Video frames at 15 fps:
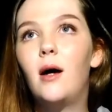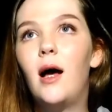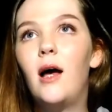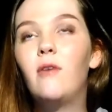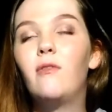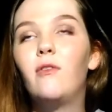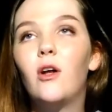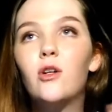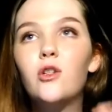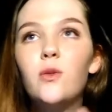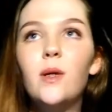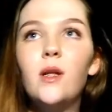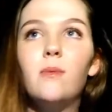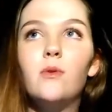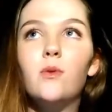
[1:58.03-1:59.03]
I
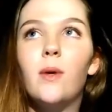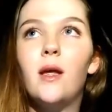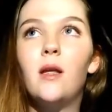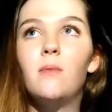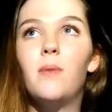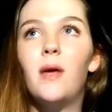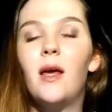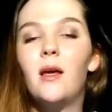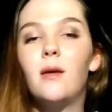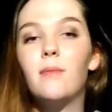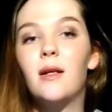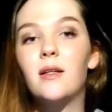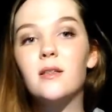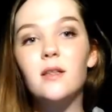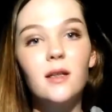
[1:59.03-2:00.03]
fluctuated between
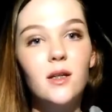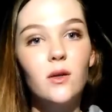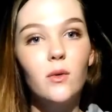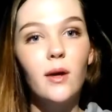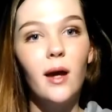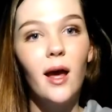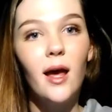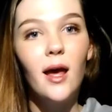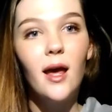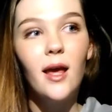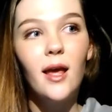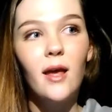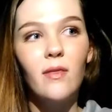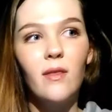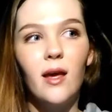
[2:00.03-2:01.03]
being mentally
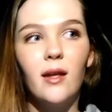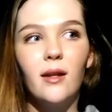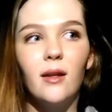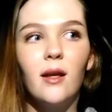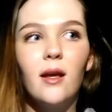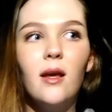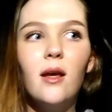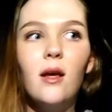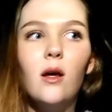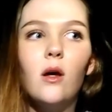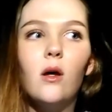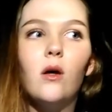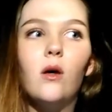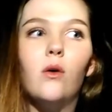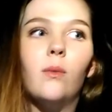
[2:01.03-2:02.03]
okay and then,
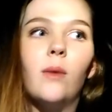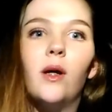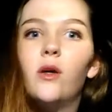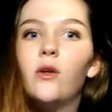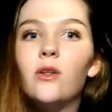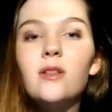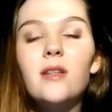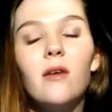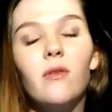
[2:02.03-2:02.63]
oh my goodness,